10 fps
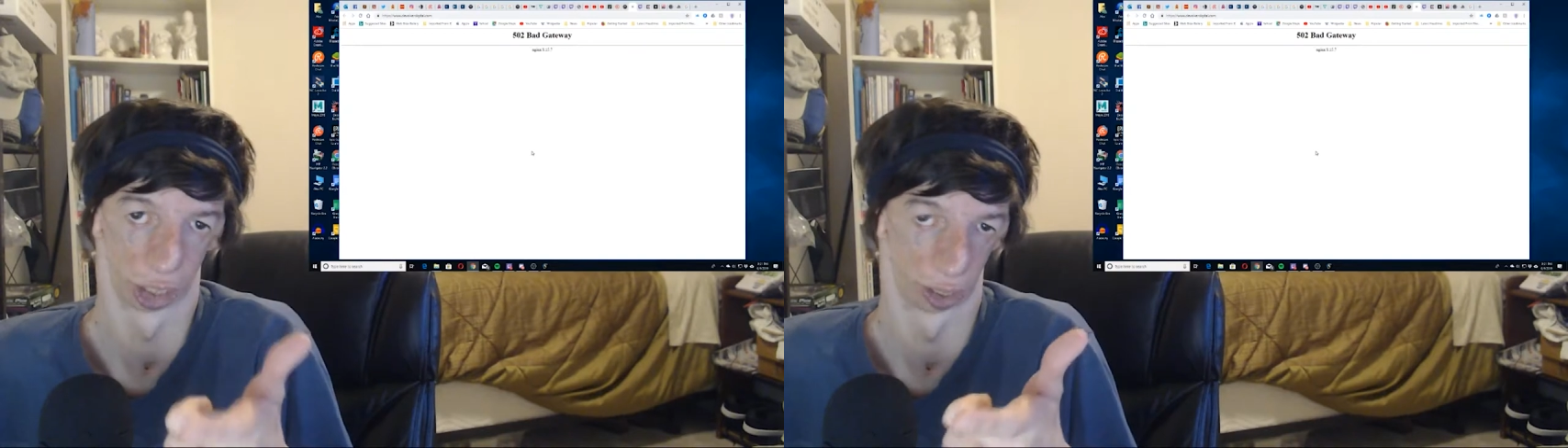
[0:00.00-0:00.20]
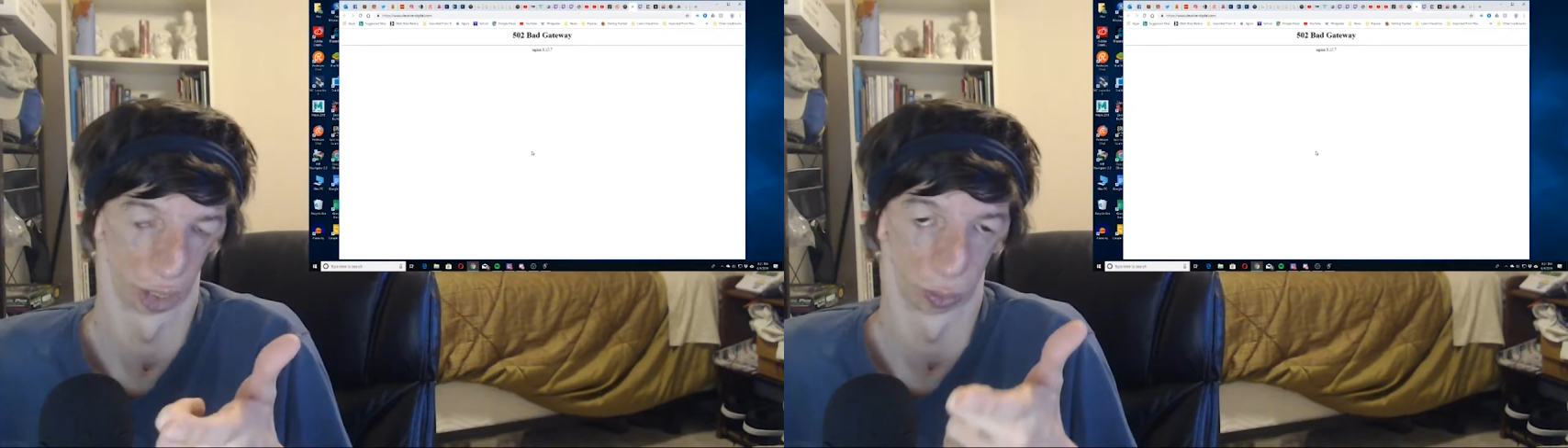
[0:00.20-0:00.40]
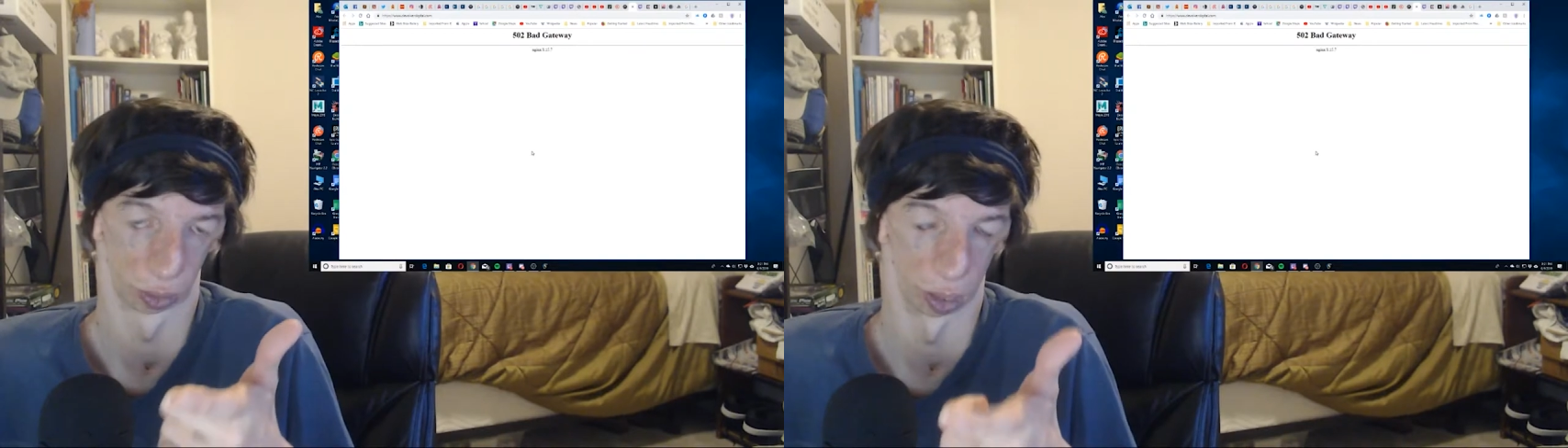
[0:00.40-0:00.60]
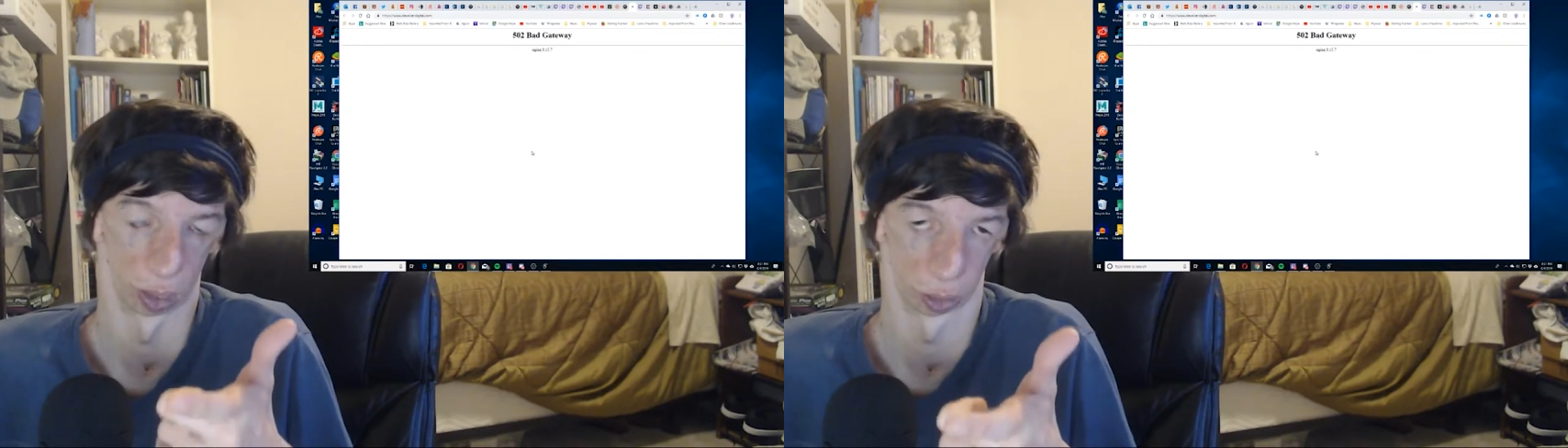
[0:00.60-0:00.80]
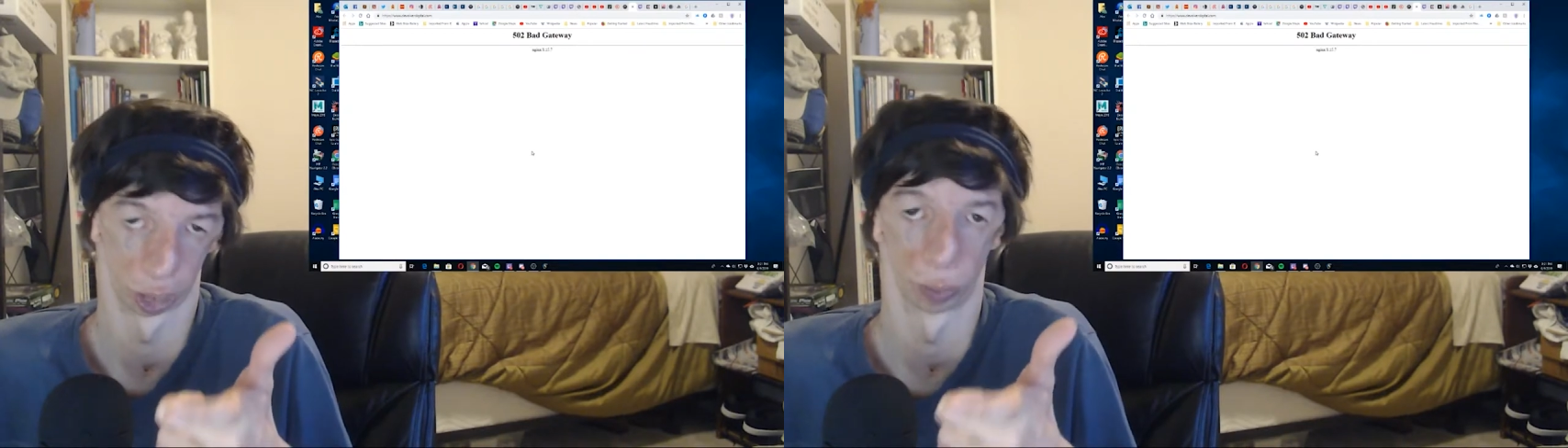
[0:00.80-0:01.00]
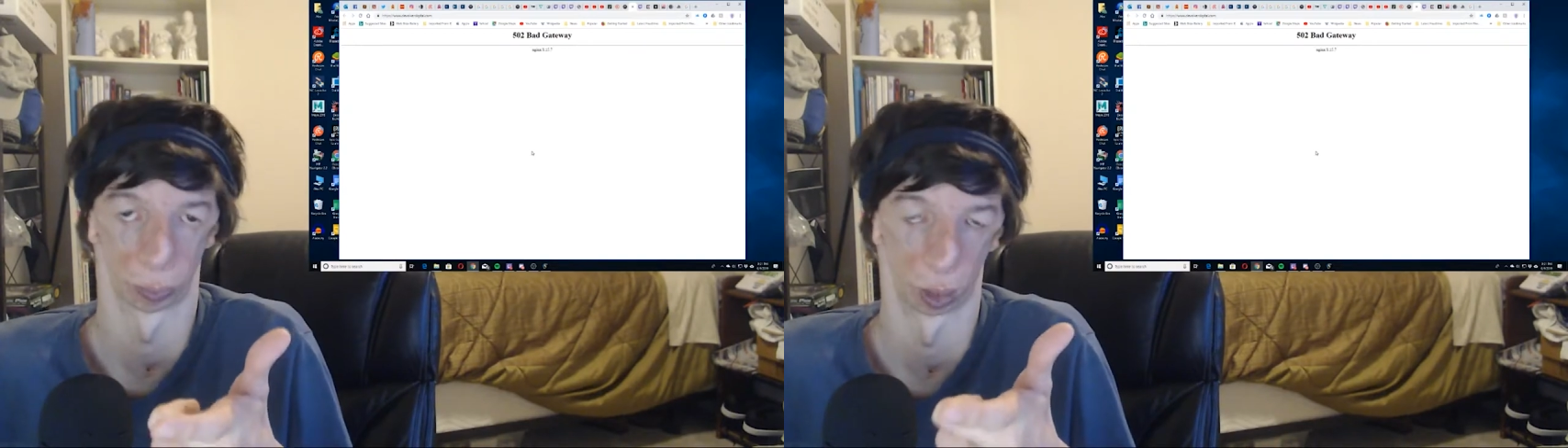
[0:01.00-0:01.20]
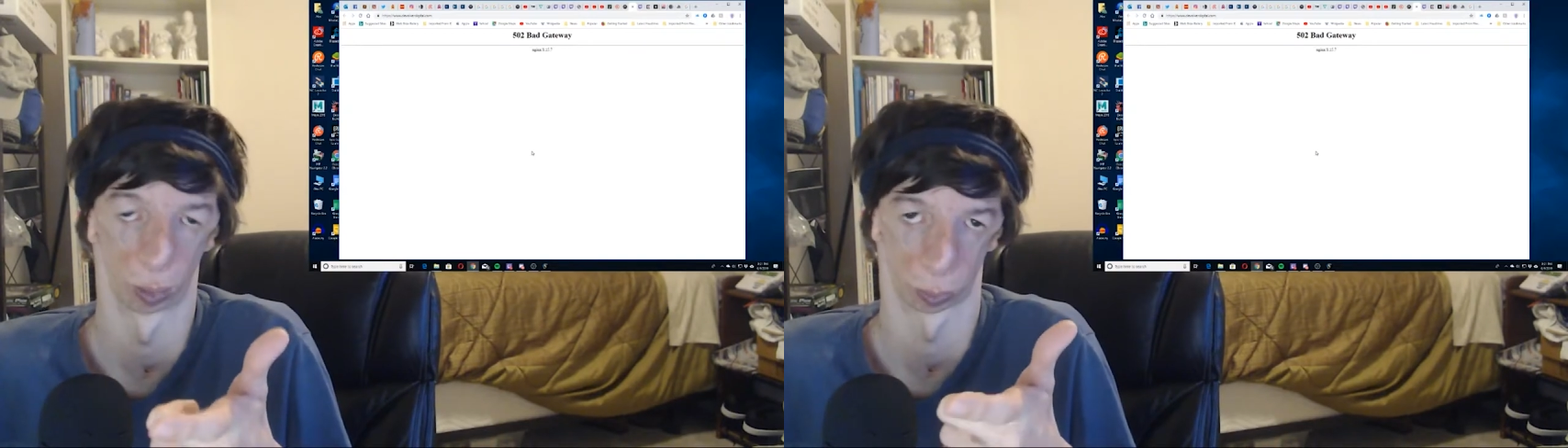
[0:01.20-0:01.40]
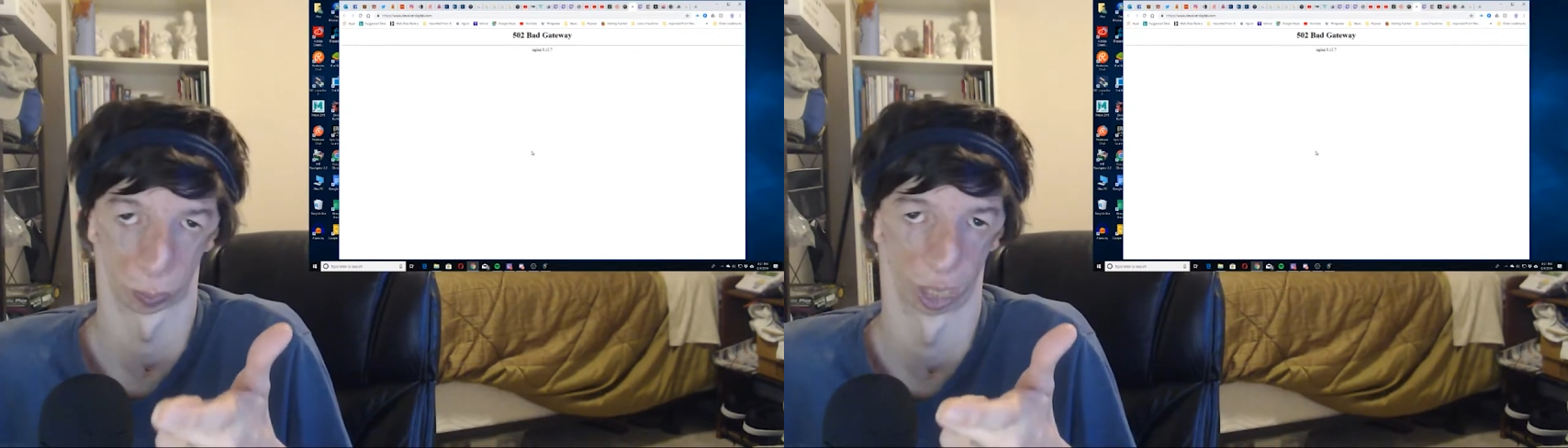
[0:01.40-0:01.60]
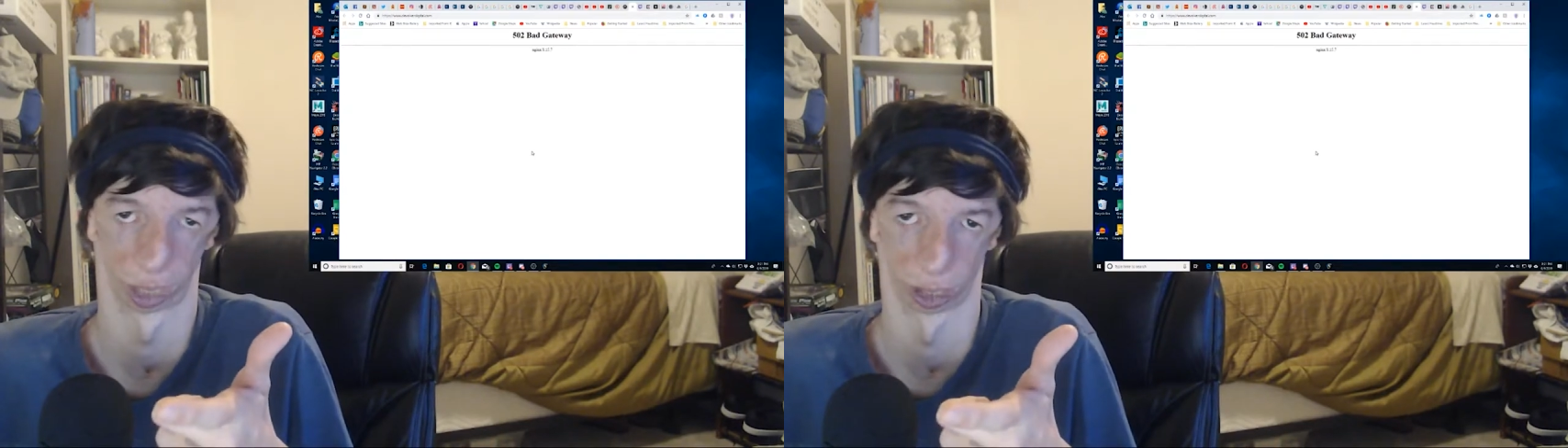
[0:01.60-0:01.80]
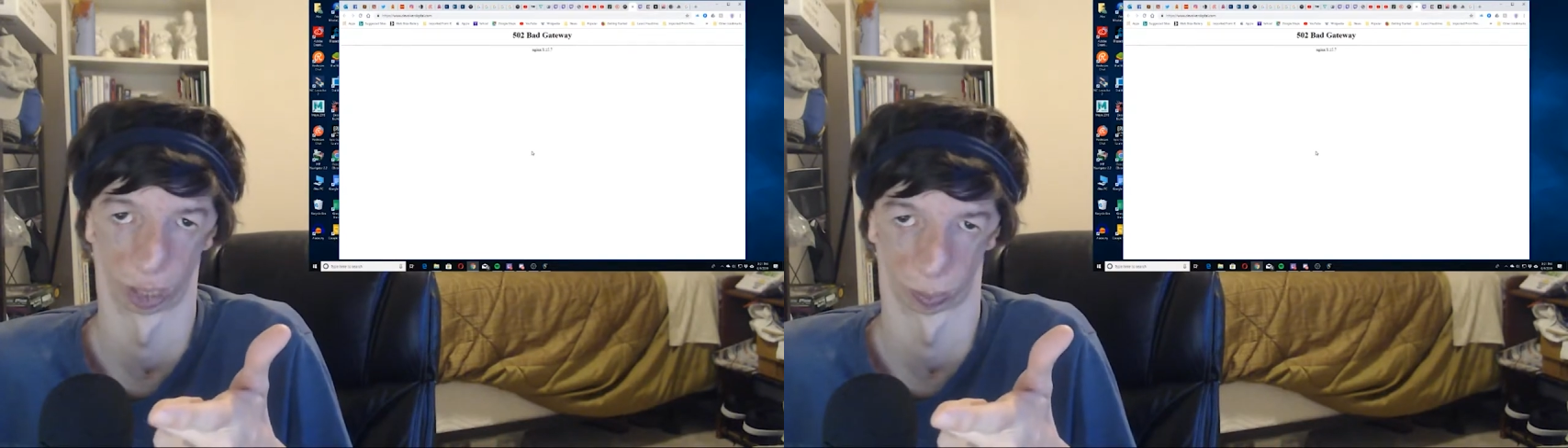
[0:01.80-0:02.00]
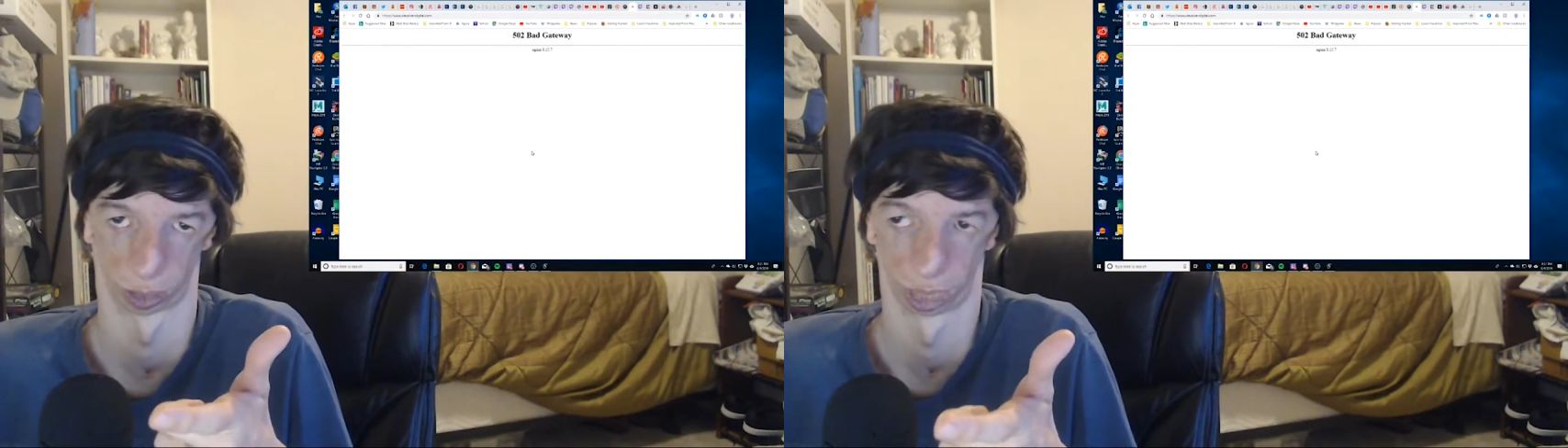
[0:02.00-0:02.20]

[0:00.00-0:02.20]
you saw in the Devolver press conference,